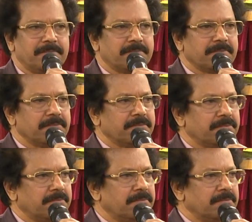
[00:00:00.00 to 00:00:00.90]

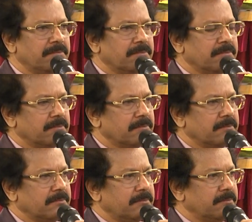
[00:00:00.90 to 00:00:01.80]
(silence)